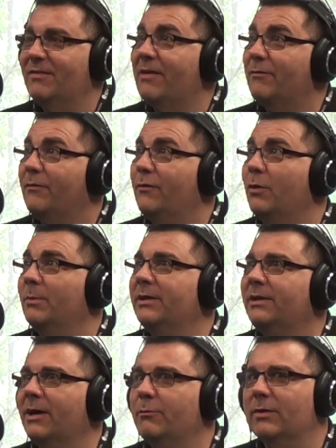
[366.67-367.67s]
Gavin
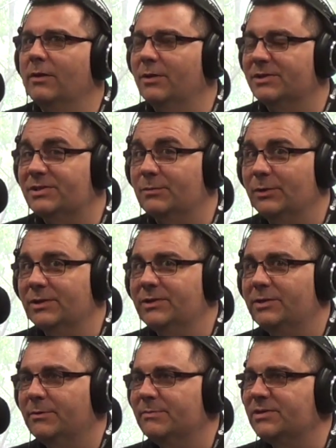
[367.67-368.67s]
Forman, with lots of work
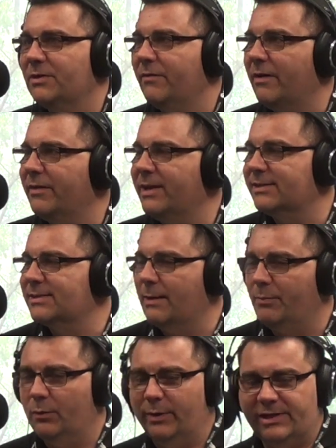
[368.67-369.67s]
to do himself over the next
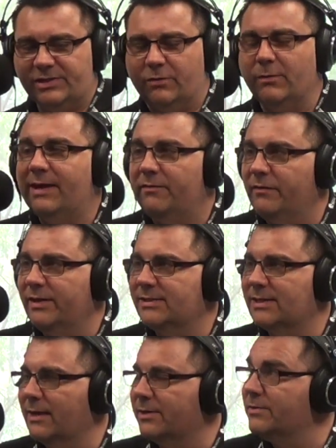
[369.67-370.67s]
couple of weeks. Great fig
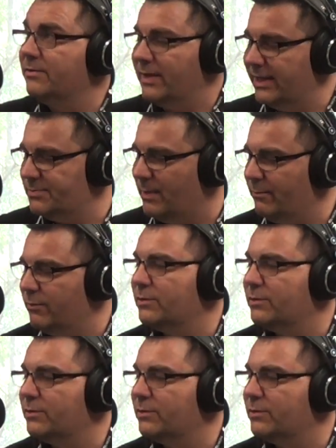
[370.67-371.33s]
salad too. Thanks, mate. We'll